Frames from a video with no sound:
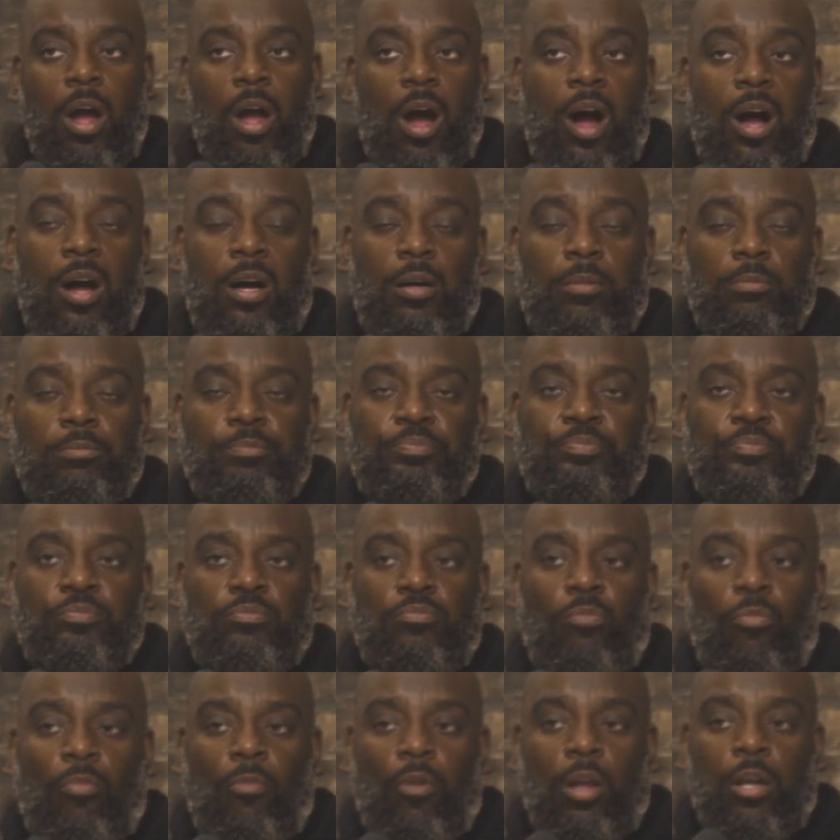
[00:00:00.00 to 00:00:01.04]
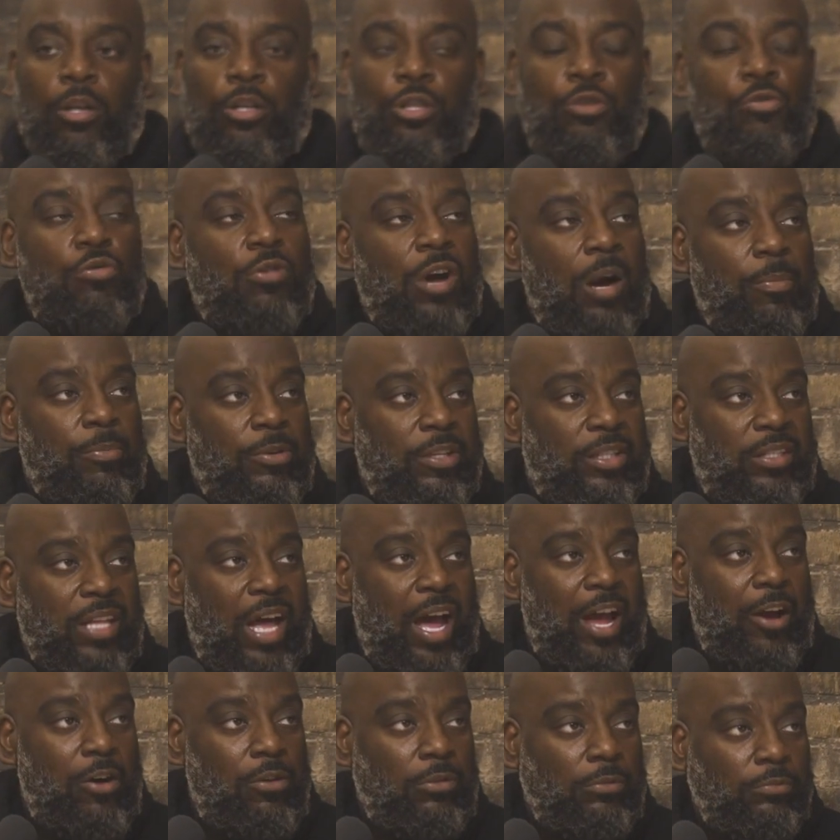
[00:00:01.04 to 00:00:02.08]
um, cucumber
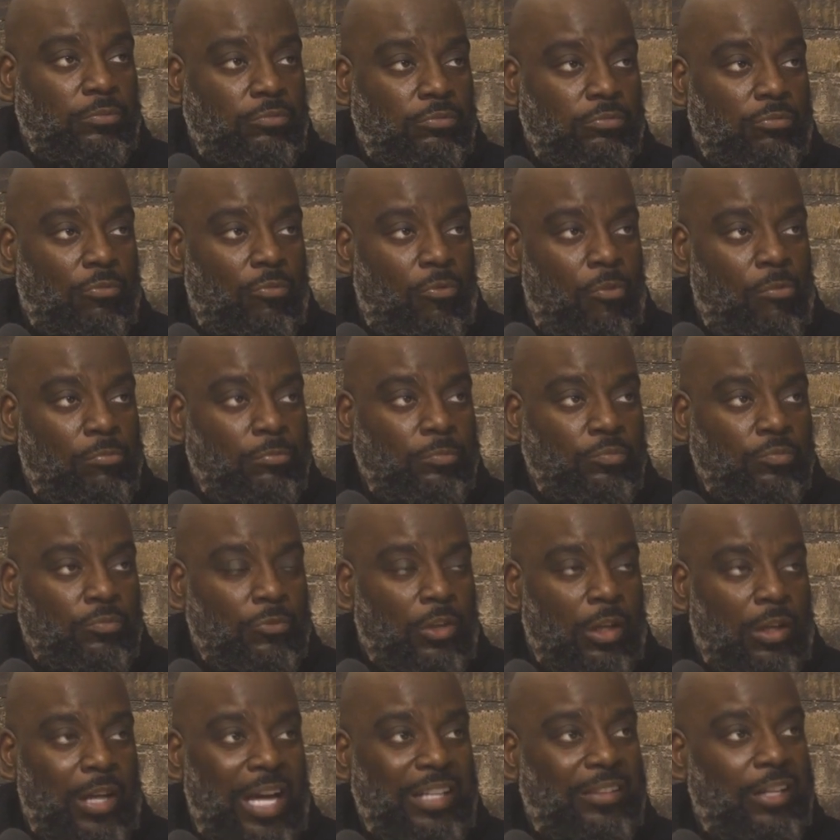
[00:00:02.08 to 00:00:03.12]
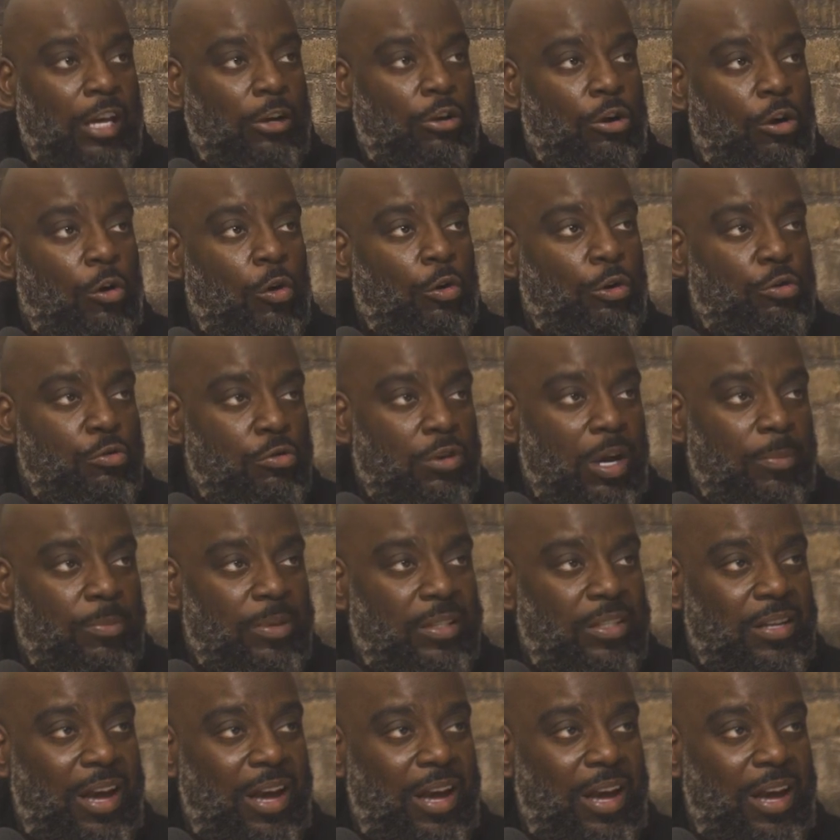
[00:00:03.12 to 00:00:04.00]
style, like that cold cucumber